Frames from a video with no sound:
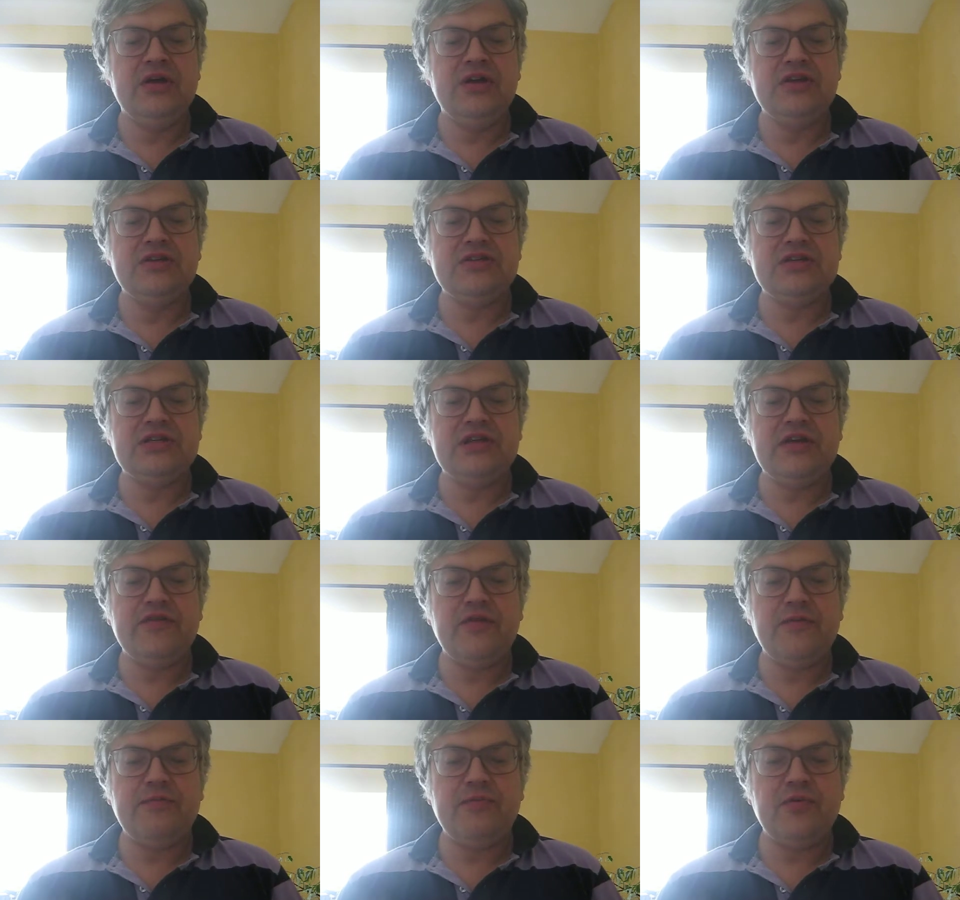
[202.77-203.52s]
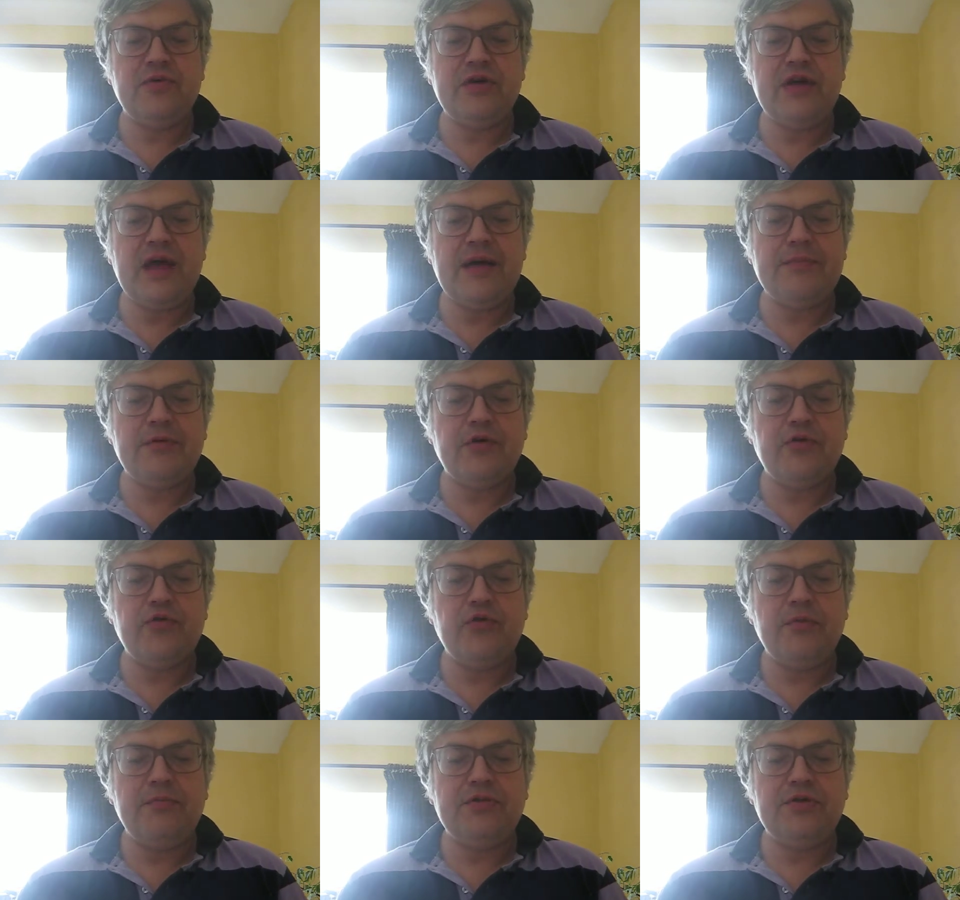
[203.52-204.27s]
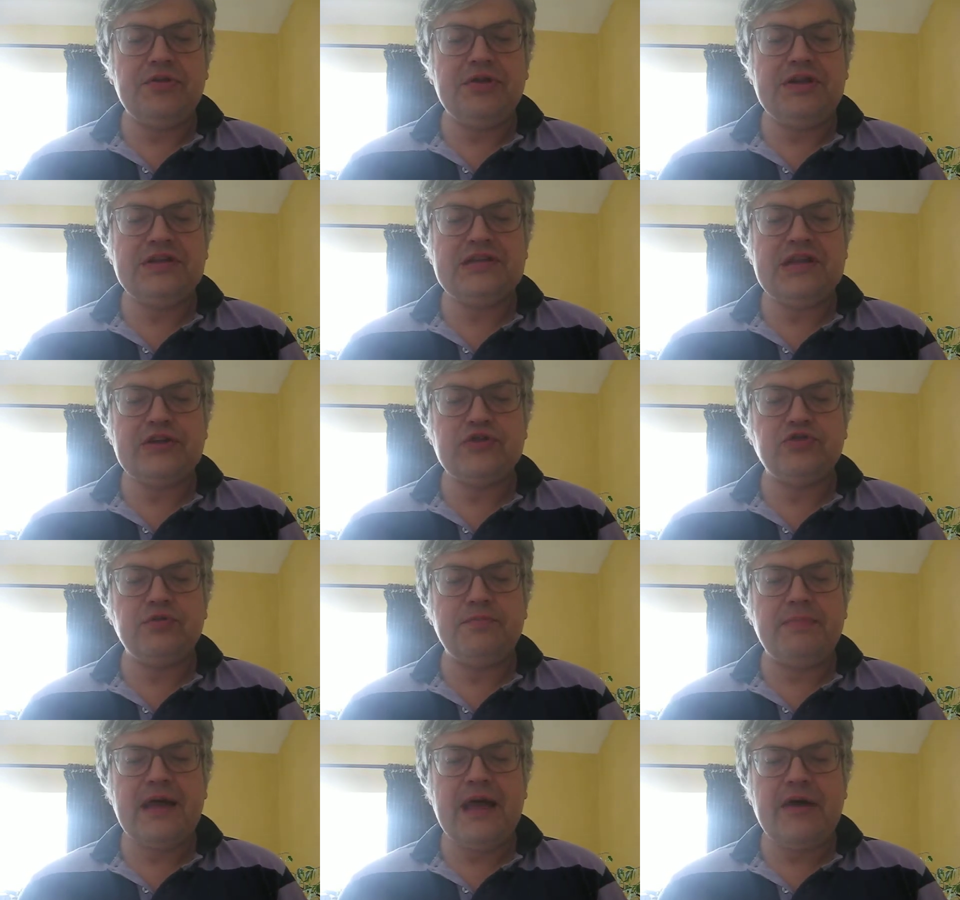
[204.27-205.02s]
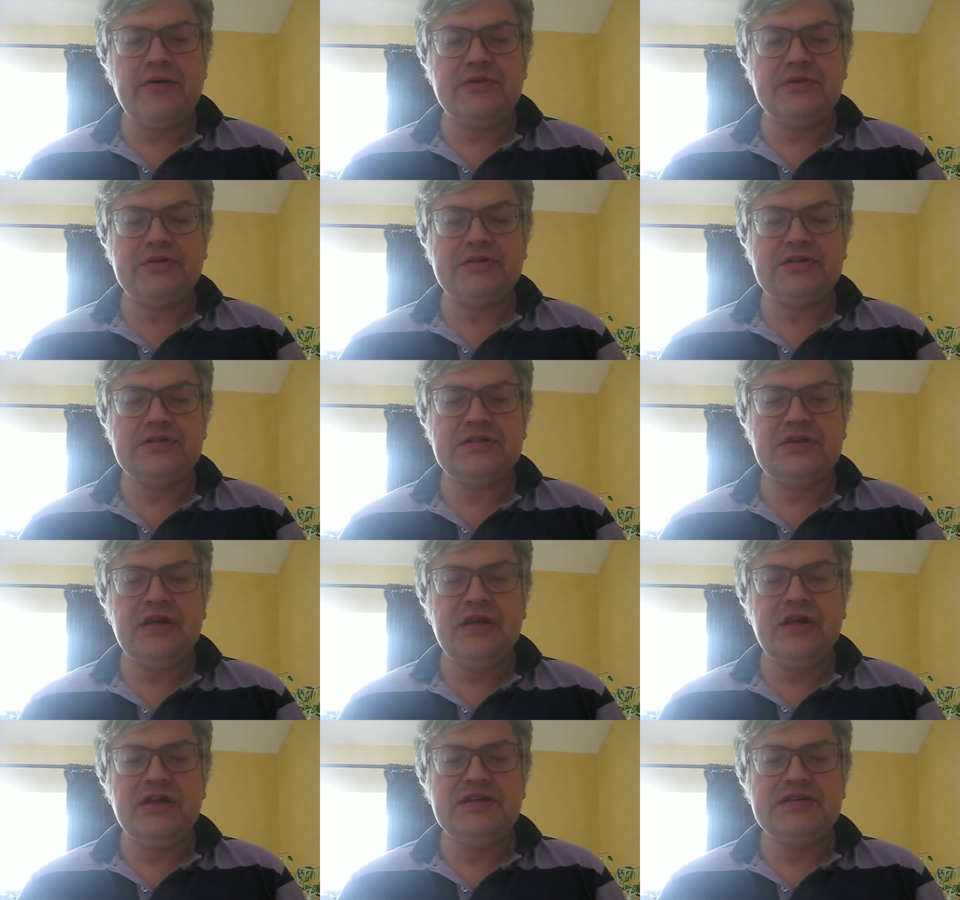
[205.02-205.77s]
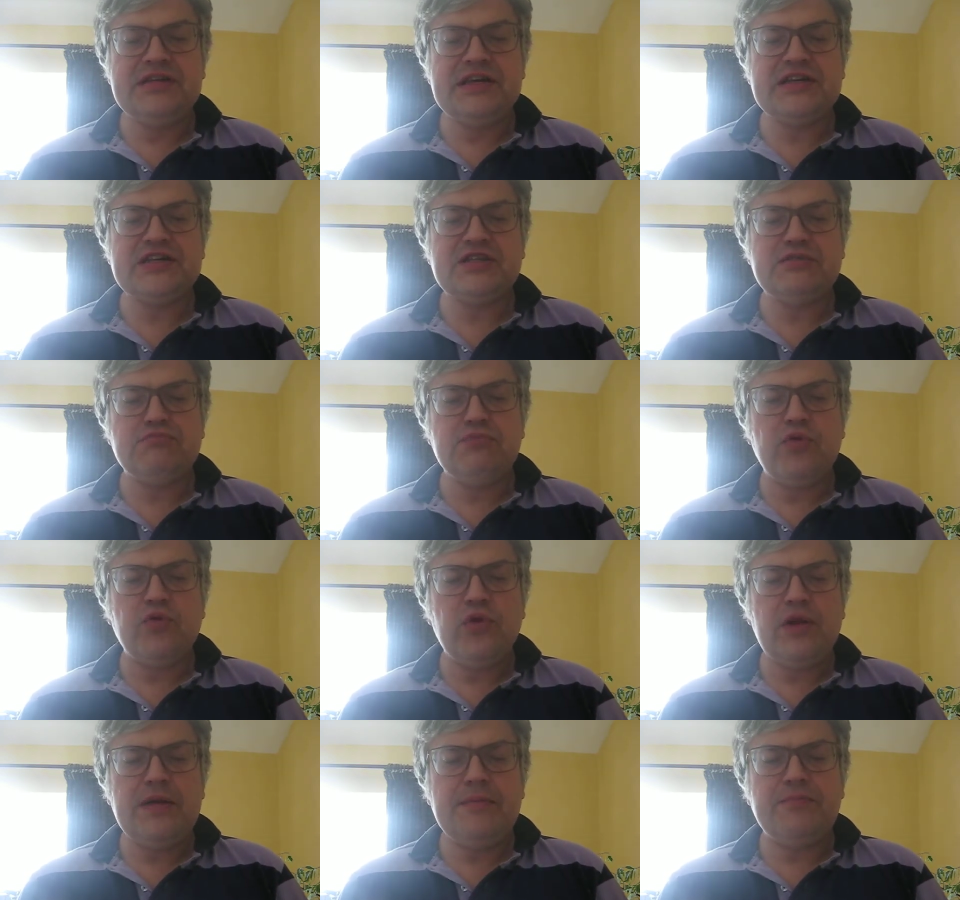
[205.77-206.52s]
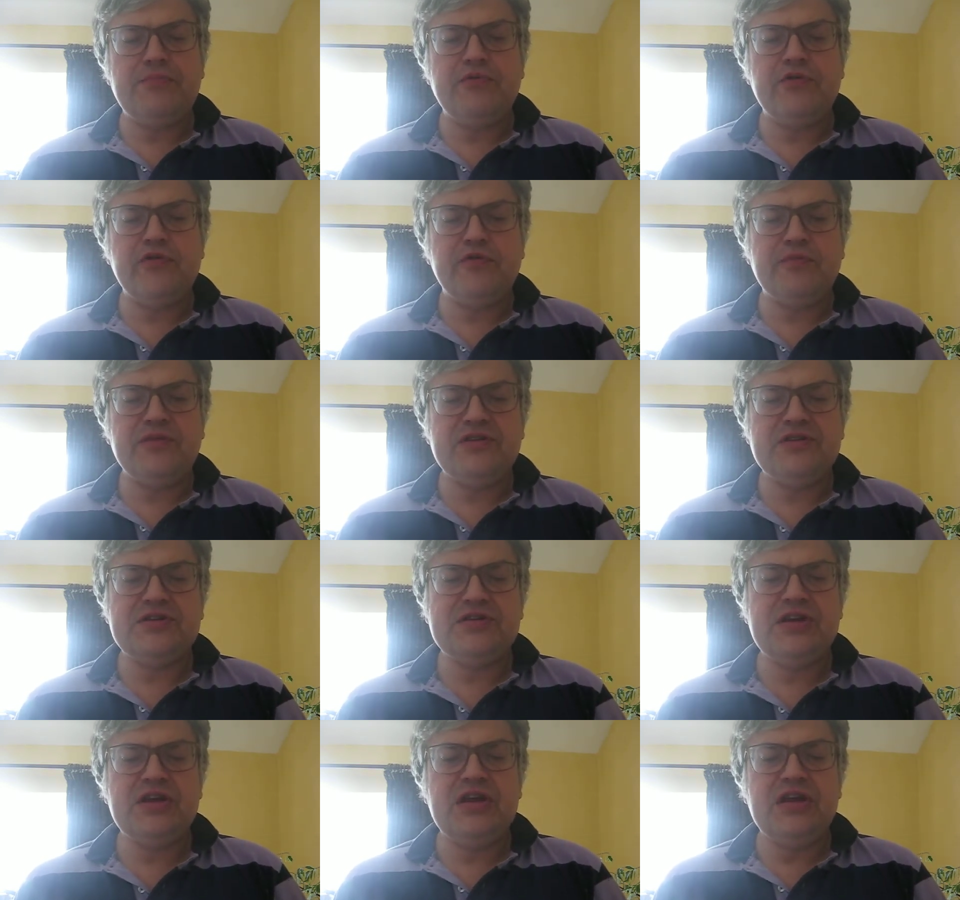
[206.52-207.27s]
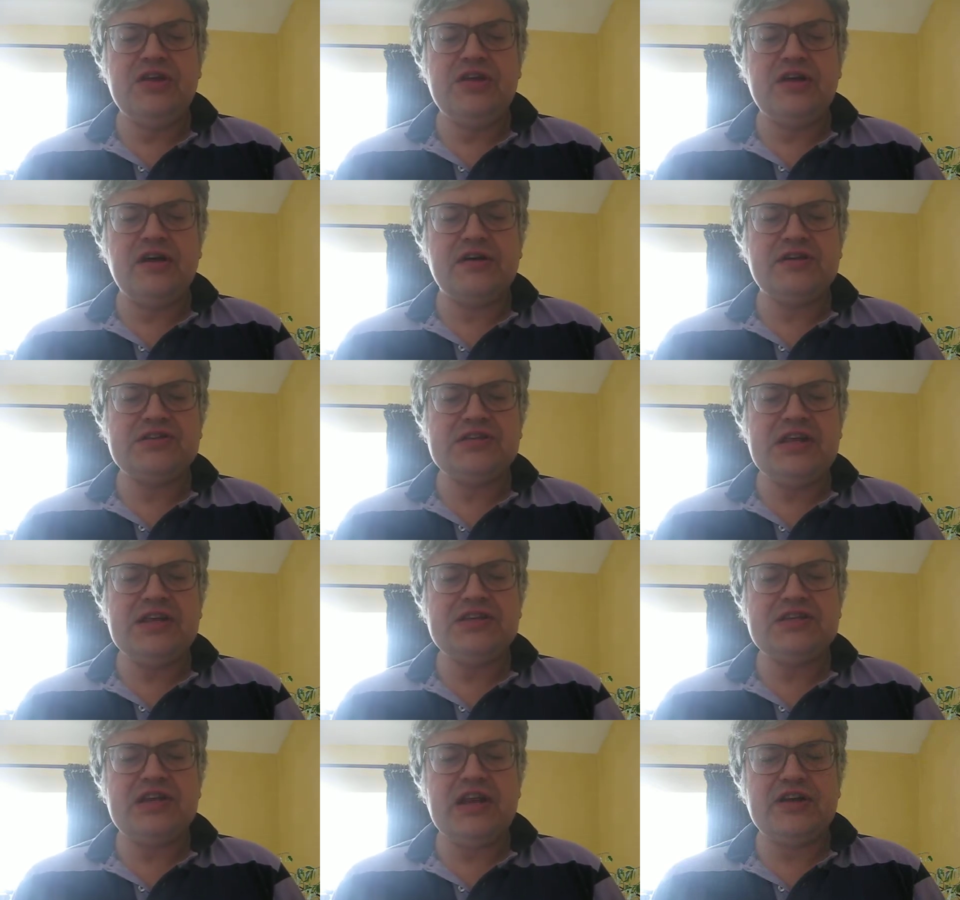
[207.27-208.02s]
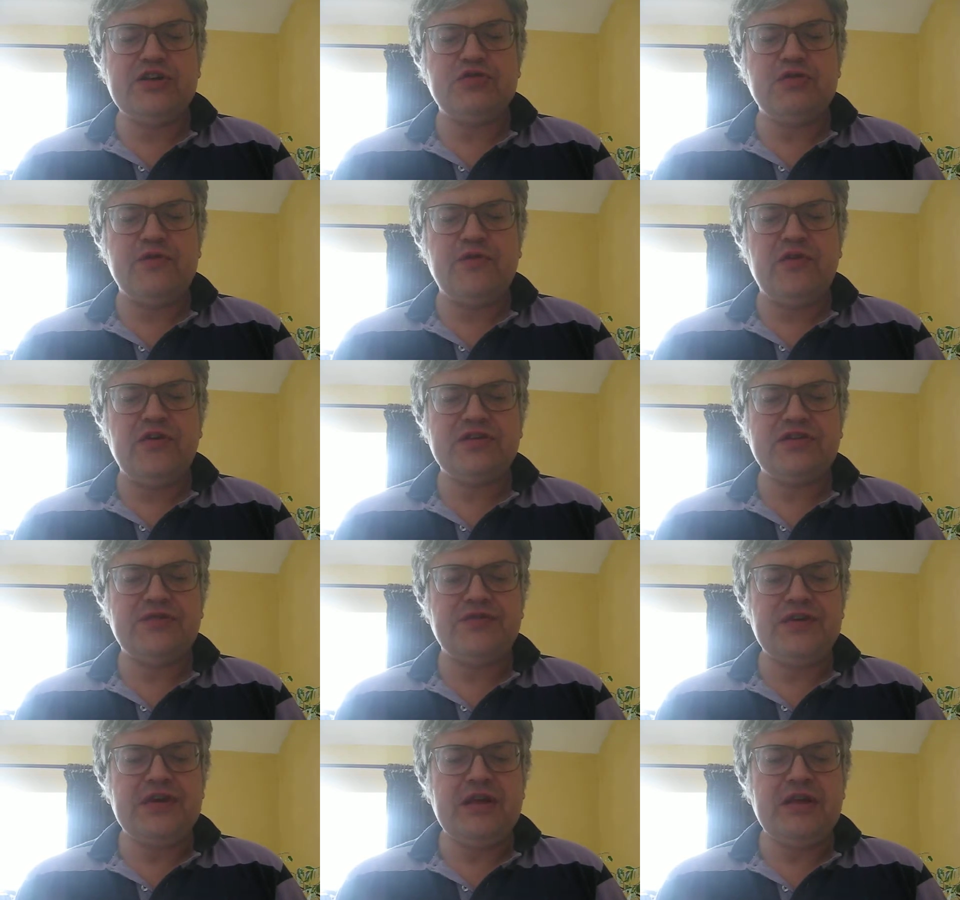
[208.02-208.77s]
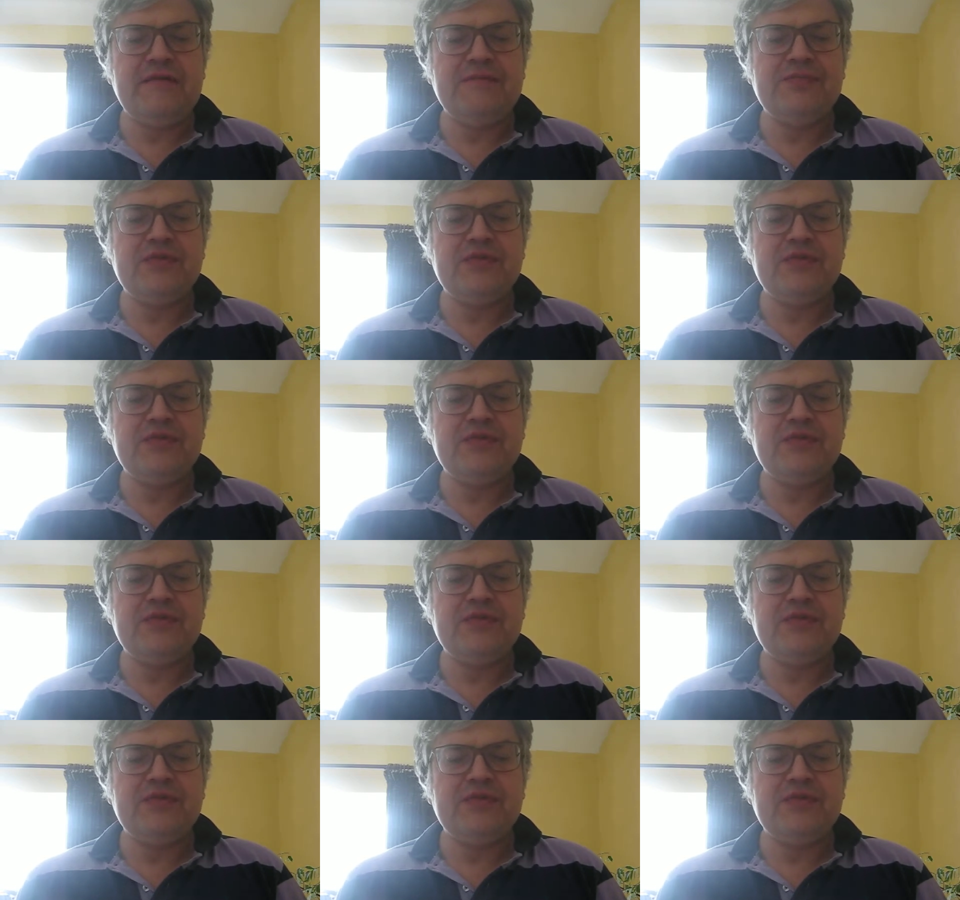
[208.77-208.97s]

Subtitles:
To give a boy Abercrombie on the intellectual powers, Dick's moral improvement, Young's intellectual philosophy,